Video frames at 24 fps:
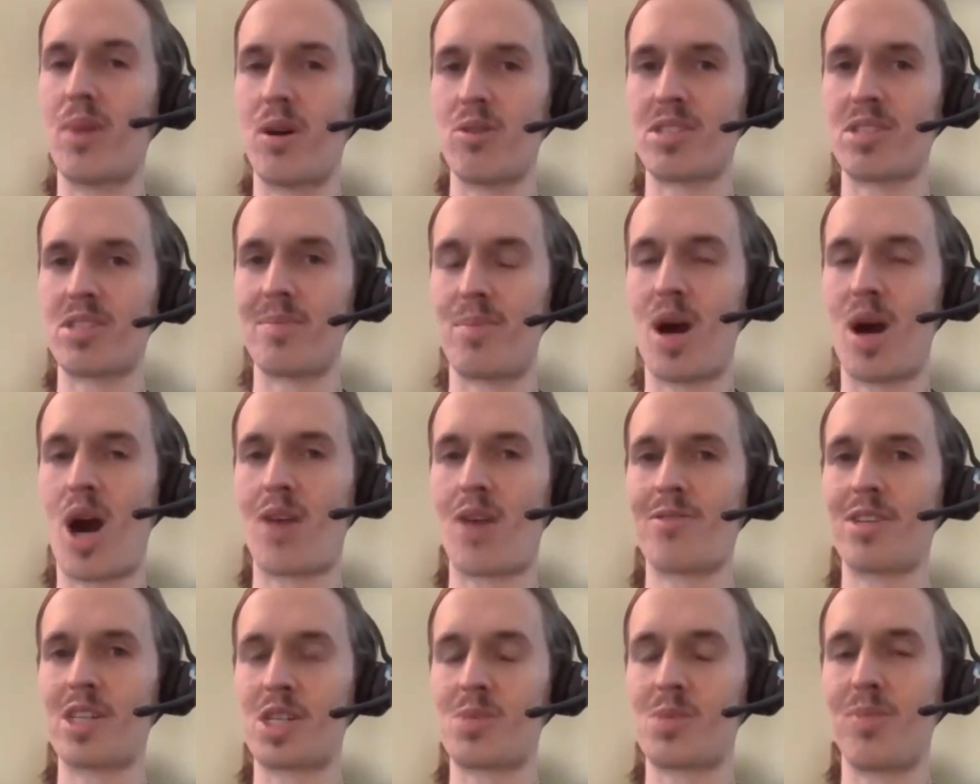most
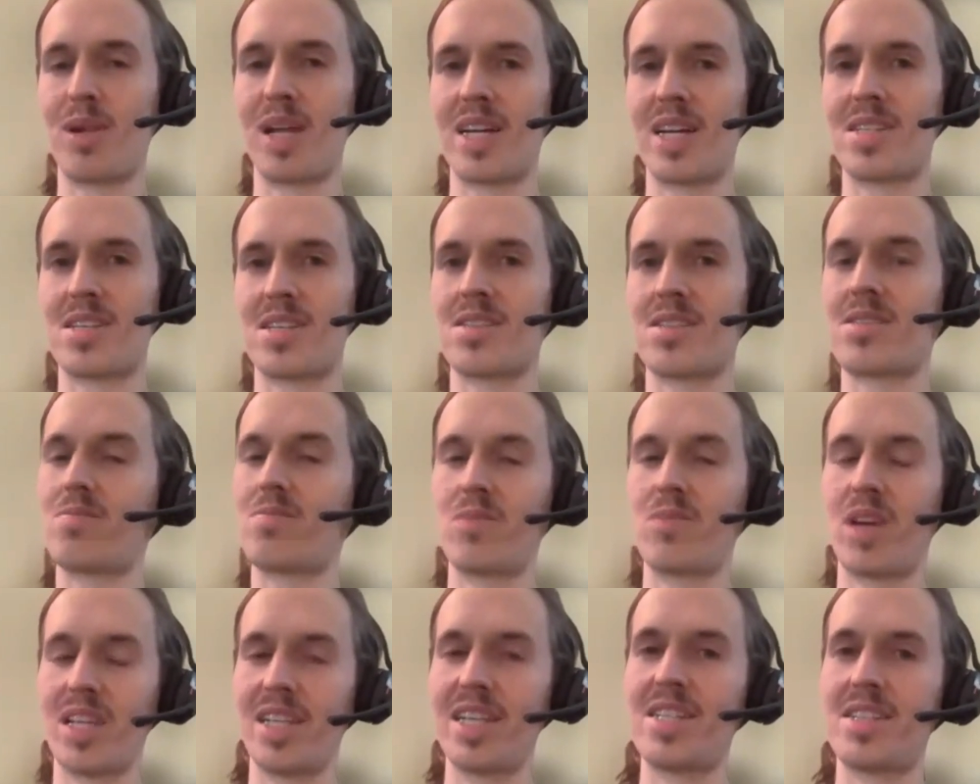impoverished places,
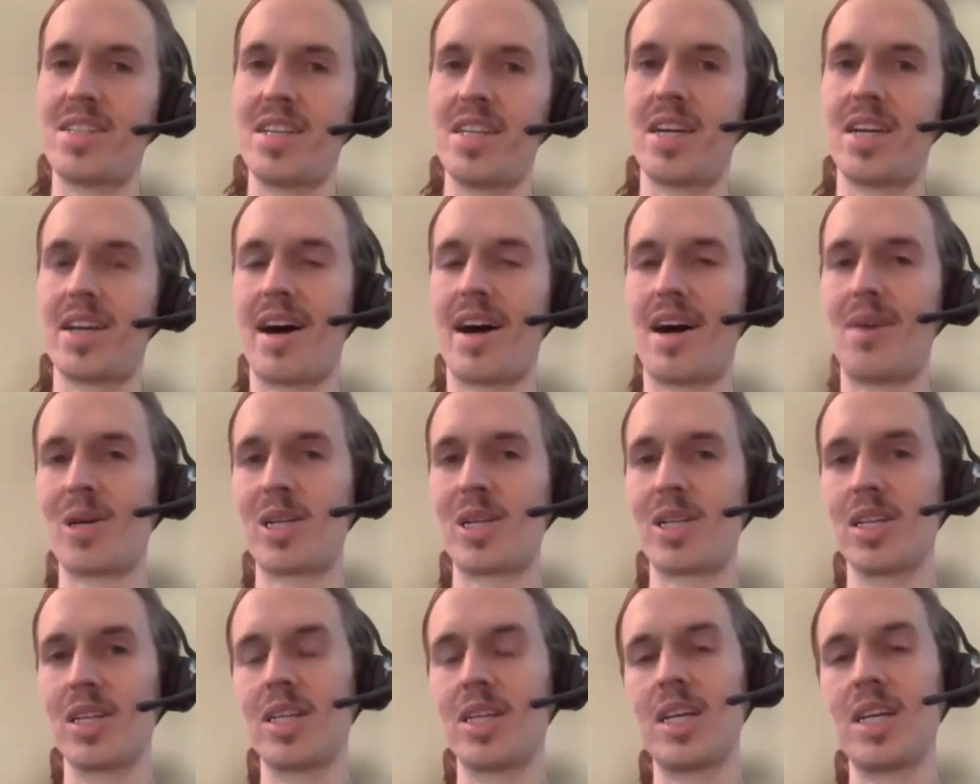at least
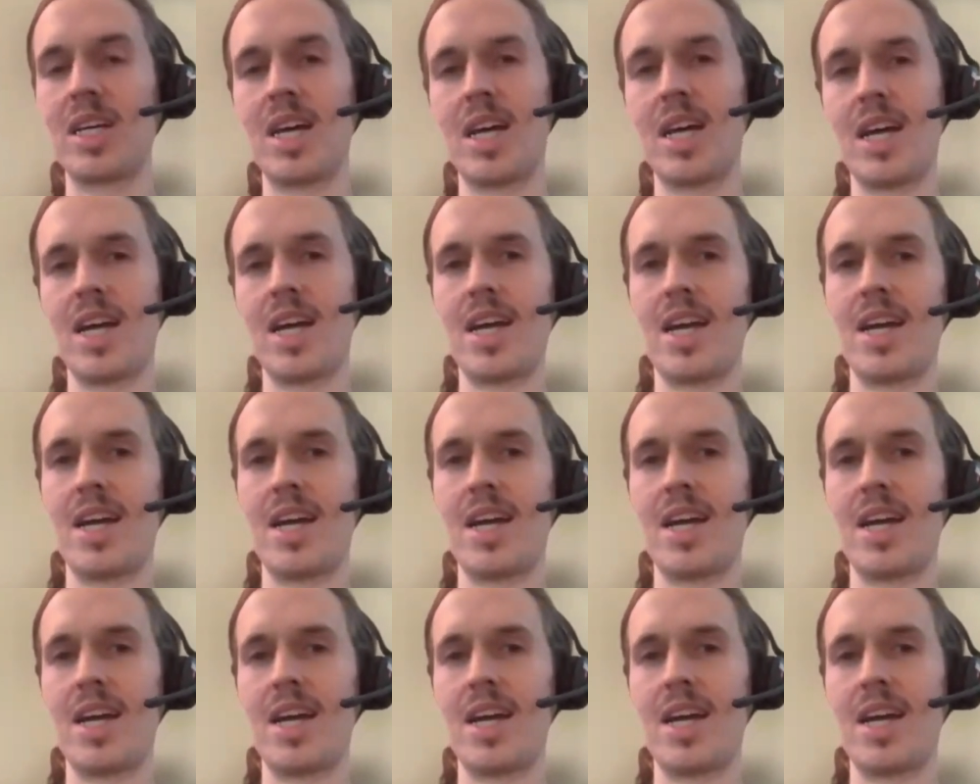economically,